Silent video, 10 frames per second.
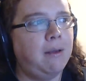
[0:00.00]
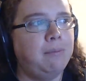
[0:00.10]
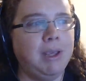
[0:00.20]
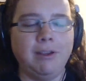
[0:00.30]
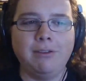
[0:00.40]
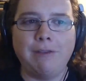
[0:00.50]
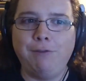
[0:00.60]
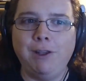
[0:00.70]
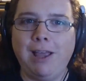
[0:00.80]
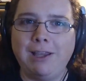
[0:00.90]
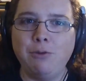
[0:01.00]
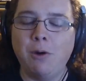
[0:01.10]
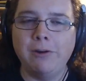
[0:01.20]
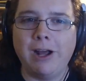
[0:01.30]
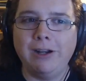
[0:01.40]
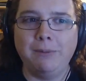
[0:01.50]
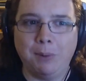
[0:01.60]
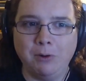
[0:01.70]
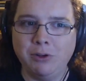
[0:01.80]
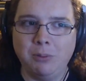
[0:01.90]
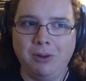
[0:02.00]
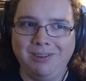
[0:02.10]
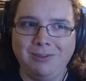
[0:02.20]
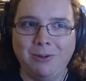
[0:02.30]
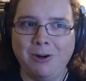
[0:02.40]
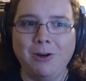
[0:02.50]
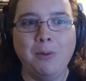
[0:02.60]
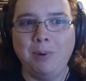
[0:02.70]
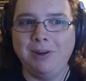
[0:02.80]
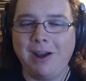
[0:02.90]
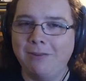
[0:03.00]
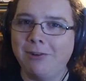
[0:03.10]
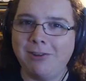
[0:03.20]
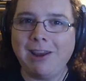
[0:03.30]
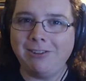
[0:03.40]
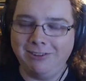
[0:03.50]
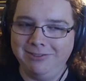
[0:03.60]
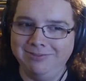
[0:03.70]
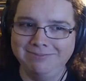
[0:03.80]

Because they feel like you are not approachable or open to conversation.